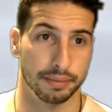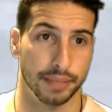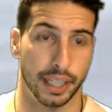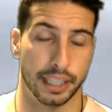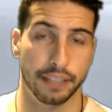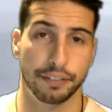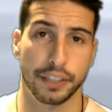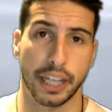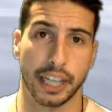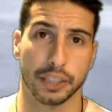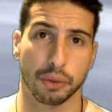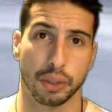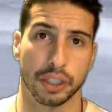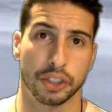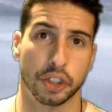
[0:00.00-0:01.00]
And if you guys
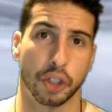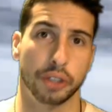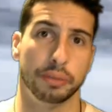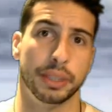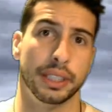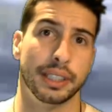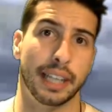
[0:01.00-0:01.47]
want to join me in that